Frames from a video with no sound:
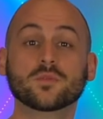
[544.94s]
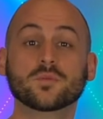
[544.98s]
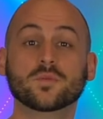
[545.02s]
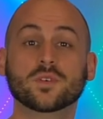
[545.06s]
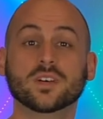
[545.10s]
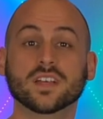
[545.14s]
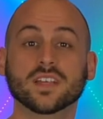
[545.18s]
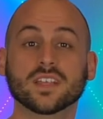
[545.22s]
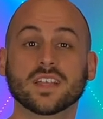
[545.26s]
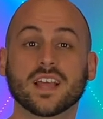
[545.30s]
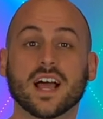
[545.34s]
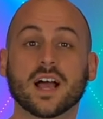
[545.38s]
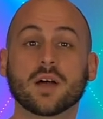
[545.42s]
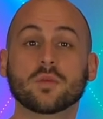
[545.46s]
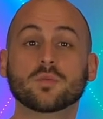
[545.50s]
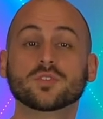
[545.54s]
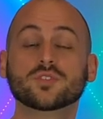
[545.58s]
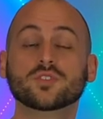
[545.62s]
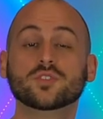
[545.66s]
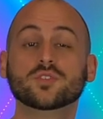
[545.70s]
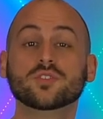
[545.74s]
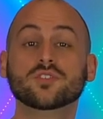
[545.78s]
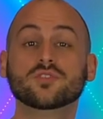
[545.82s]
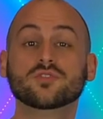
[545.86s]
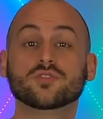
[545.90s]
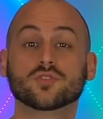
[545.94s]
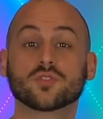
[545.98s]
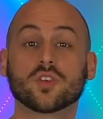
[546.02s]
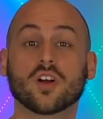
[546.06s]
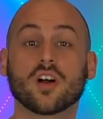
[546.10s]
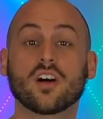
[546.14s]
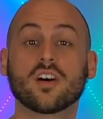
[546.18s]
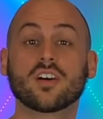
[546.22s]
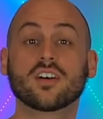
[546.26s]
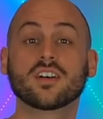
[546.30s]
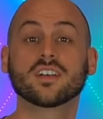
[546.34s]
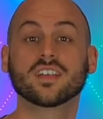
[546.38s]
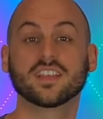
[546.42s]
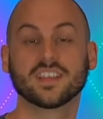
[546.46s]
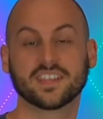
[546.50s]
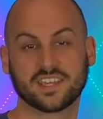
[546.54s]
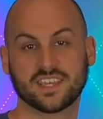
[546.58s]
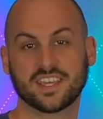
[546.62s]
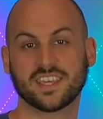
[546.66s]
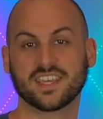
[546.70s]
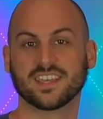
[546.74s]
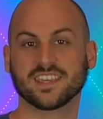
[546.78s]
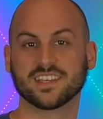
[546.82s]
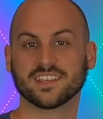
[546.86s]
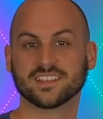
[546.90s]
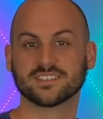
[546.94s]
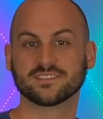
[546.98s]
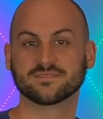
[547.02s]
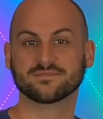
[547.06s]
one, I want you to draw a king.